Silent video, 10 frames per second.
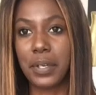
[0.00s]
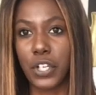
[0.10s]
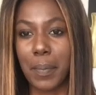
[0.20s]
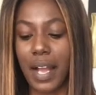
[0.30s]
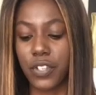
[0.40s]
in your
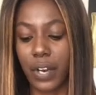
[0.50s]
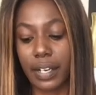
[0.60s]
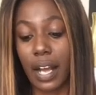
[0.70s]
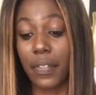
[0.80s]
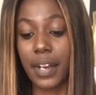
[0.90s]
mind right
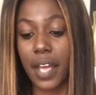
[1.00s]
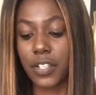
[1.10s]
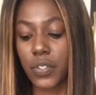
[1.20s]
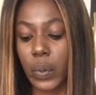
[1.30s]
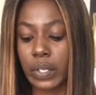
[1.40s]
now. The Nine of
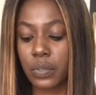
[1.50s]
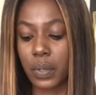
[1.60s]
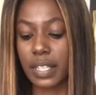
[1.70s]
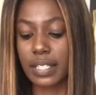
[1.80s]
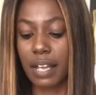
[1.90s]
Swords with
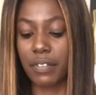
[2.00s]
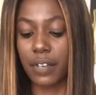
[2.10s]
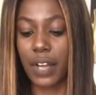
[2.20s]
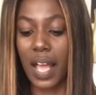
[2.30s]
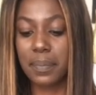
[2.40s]
the Seven of
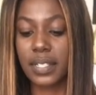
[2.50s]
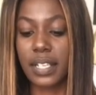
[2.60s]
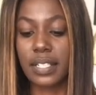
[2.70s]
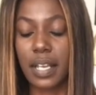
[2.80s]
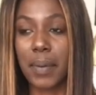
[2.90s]
Cups
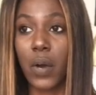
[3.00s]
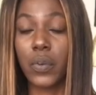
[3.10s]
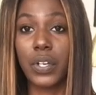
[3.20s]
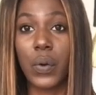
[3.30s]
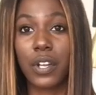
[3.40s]
is about,
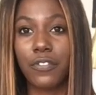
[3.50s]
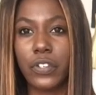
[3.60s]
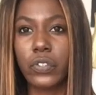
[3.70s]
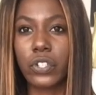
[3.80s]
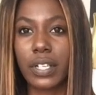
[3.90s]
you know,
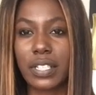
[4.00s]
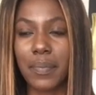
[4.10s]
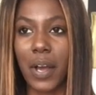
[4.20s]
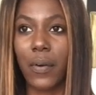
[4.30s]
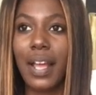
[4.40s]
confusion. It's
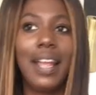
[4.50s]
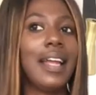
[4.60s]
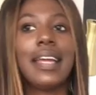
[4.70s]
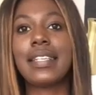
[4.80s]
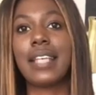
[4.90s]
about
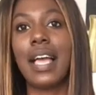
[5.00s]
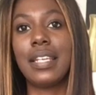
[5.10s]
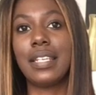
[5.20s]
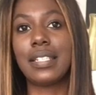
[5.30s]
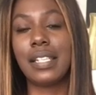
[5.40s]

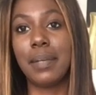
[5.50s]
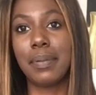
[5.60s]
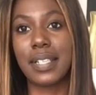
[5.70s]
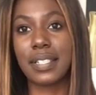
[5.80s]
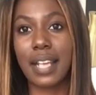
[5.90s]
anxiety,
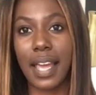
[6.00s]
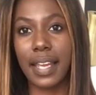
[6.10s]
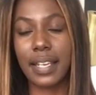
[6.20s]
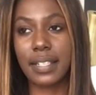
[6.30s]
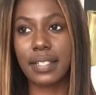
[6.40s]
sleepless
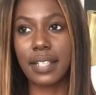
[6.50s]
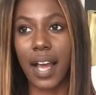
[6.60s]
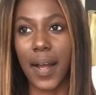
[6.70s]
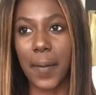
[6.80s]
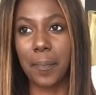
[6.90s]
nights,
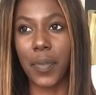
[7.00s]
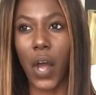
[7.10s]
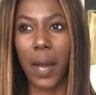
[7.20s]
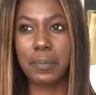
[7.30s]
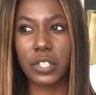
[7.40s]

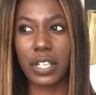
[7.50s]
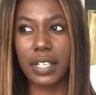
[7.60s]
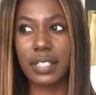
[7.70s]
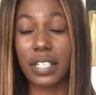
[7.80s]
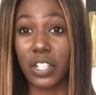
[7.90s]

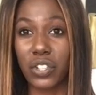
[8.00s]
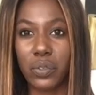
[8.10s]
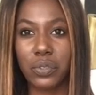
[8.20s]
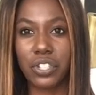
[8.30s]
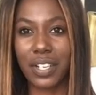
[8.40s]
options and
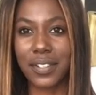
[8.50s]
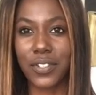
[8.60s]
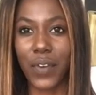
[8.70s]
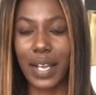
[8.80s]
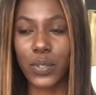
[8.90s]
illusions,
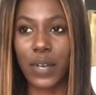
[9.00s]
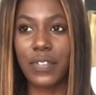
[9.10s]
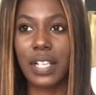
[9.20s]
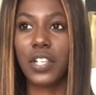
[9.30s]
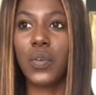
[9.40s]
right? So I
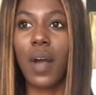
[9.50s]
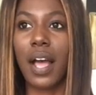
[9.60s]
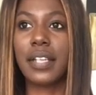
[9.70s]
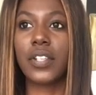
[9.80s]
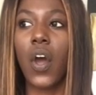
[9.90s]
feel like you
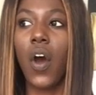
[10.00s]
guys